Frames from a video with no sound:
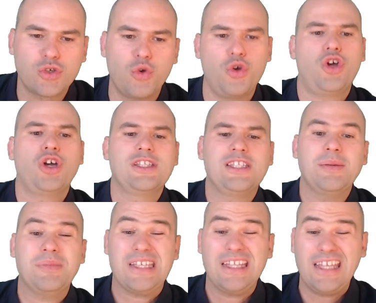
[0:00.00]
core
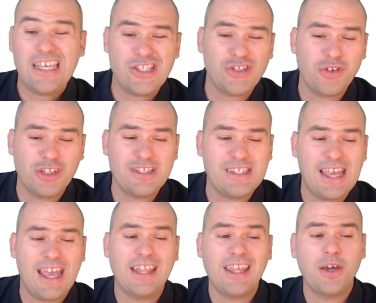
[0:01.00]
concepts and test your
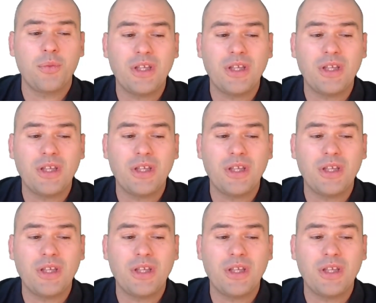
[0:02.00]
understanding